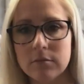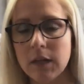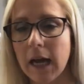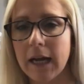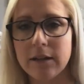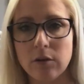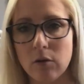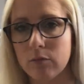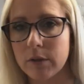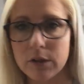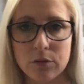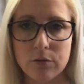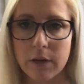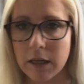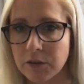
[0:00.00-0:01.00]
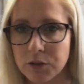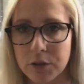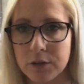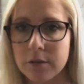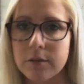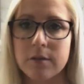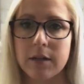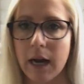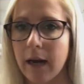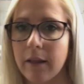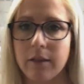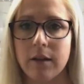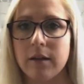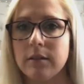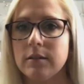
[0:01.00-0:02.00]
I don't read directions kind of
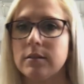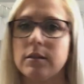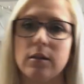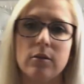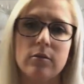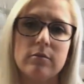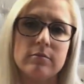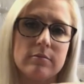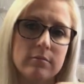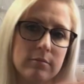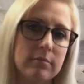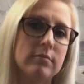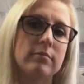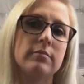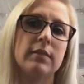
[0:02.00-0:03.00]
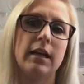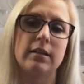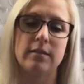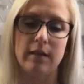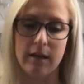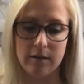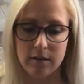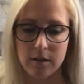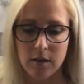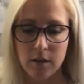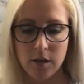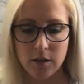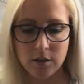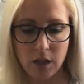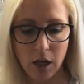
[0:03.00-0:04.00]
thing, so that's that.
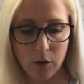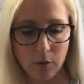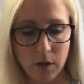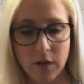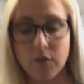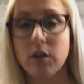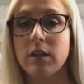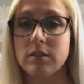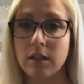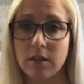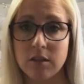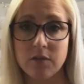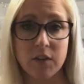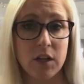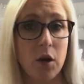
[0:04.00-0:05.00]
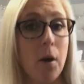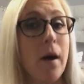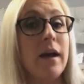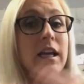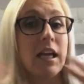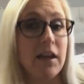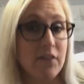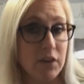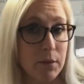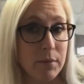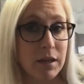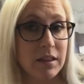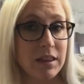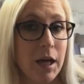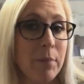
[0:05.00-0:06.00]
So, if you guys like this video, give it a
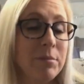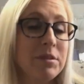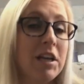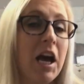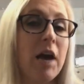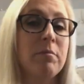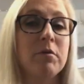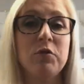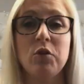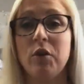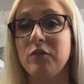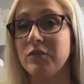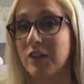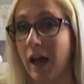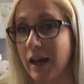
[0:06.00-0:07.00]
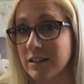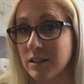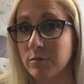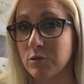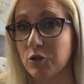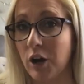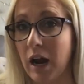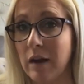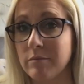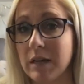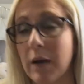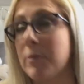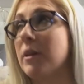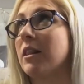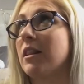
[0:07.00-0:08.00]
big thumbs up. If you have not subscribed,
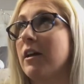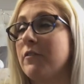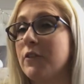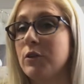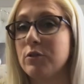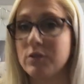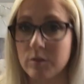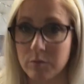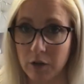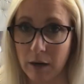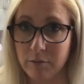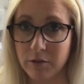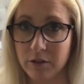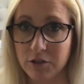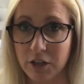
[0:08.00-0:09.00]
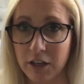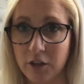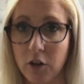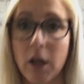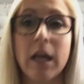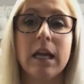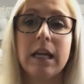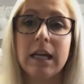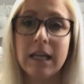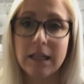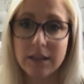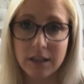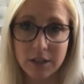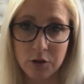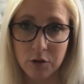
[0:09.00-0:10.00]
I would love for you to subscribe to the channel.
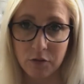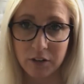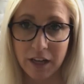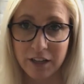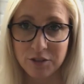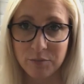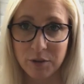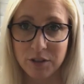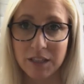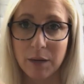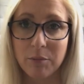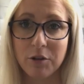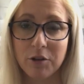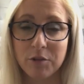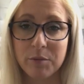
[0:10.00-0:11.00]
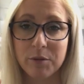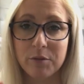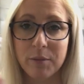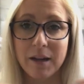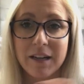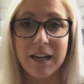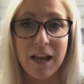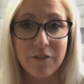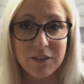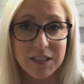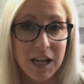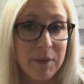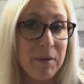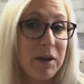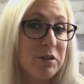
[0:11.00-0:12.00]
Hit the notification bell down below to be reminded every
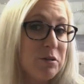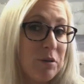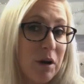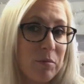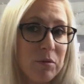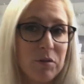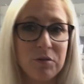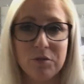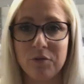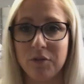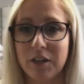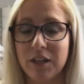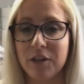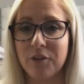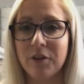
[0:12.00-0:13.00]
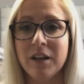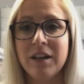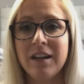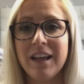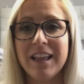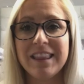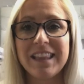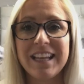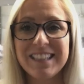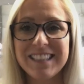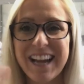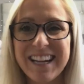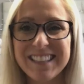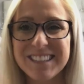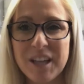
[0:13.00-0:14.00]
time I do upload a new video. Thanks,
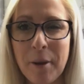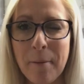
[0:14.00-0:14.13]
guys.